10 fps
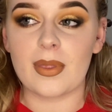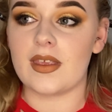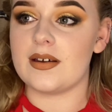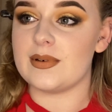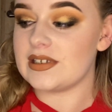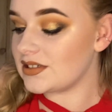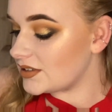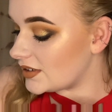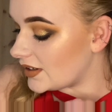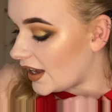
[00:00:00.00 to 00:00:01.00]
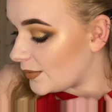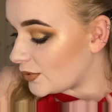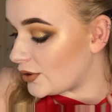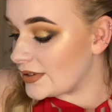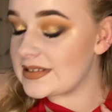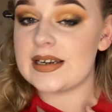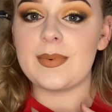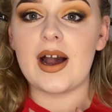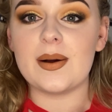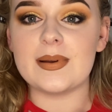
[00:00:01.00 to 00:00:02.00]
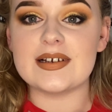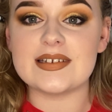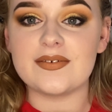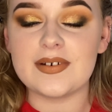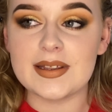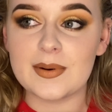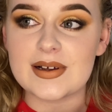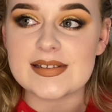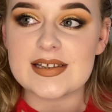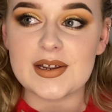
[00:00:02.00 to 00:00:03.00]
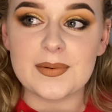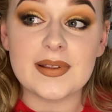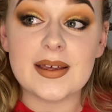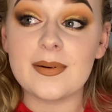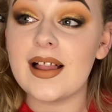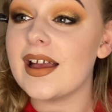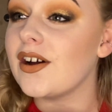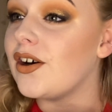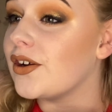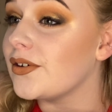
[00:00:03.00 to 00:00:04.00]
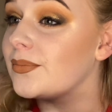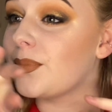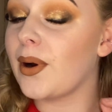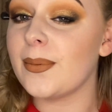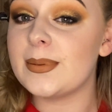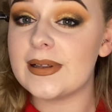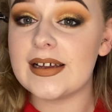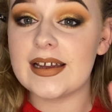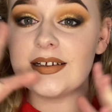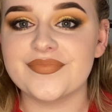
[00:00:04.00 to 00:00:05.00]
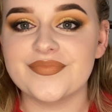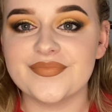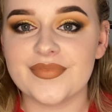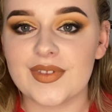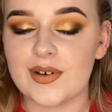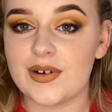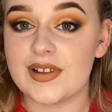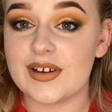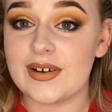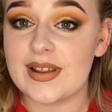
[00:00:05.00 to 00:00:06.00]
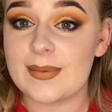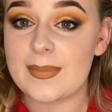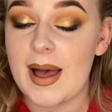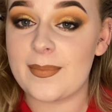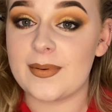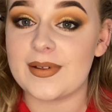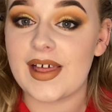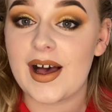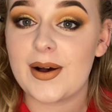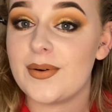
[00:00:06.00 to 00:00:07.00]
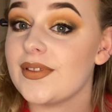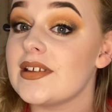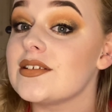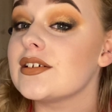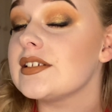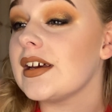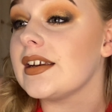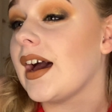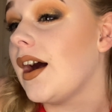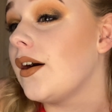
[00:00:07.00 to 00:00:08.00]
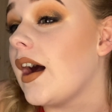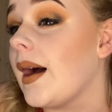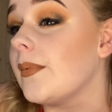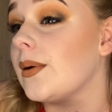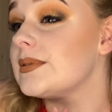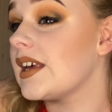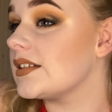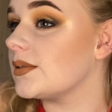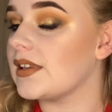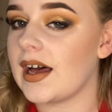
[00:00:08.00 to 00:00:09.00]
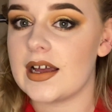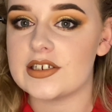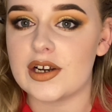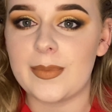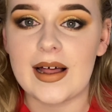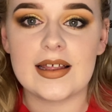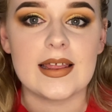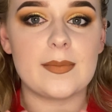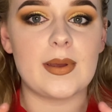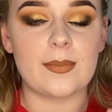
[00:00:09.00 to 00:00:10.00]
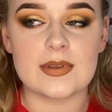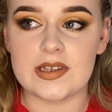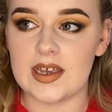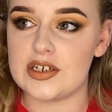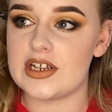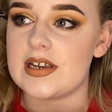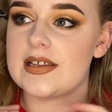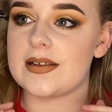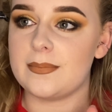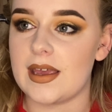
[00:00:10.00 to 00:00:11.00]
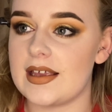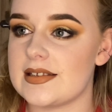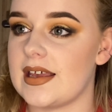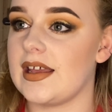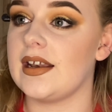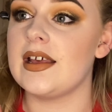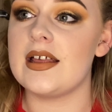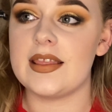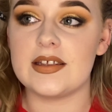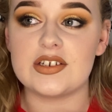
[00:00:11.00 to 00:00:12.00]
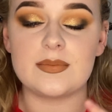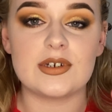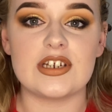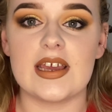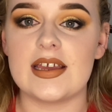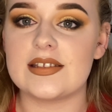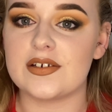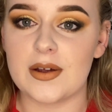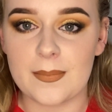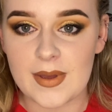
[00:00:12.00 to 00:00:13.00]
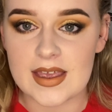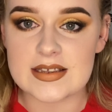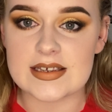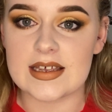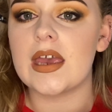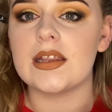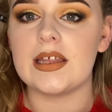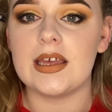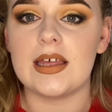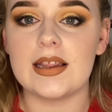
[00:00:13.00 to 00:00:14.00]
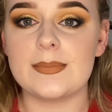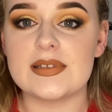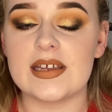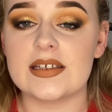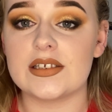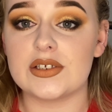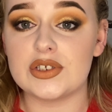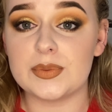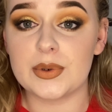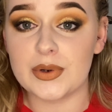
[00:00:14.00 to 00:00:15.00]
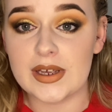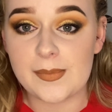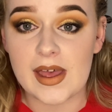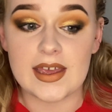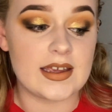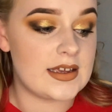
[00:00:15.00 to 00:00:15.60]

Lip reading: which I'm gutted about because I really wanted to know what they were like on properly. All in all, I'm happy with how this look turned out. I'm obsessed with the eyeshadow palette. The pigmentation is amazing. The shimmer shades are amazing. The lipsticks are super creamy,